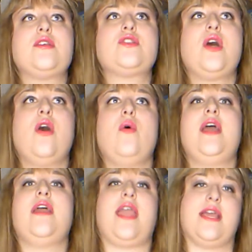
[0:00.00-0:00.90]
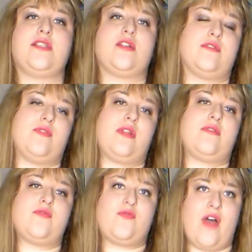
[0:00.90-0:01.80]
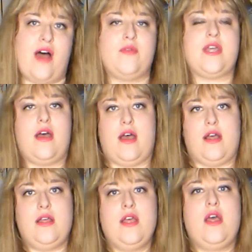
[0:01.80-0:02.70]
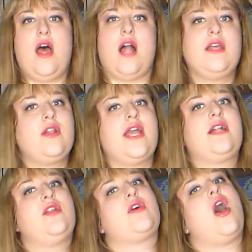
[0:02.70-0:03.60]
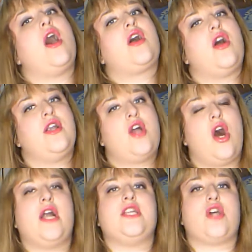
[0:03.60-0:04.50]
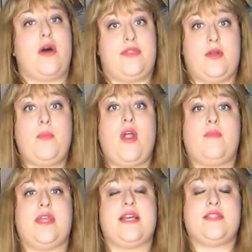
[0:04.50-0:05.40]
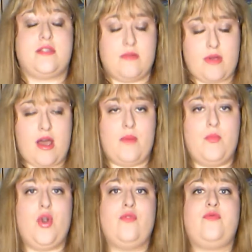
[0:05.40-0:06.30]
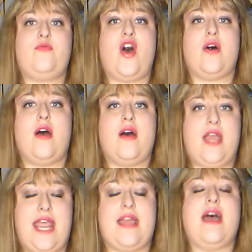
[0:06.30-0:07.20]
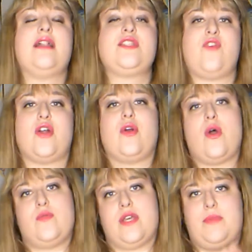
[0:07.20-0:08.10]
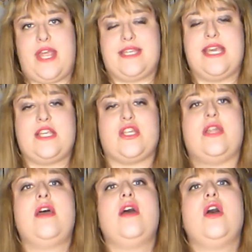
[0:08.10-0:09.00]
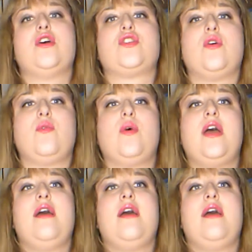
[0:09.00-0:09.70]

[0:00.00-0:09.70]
so anne found uh, a little like little garden cottage on their property because um, her fa- uh, Aunt Helen's father owned a plantation. So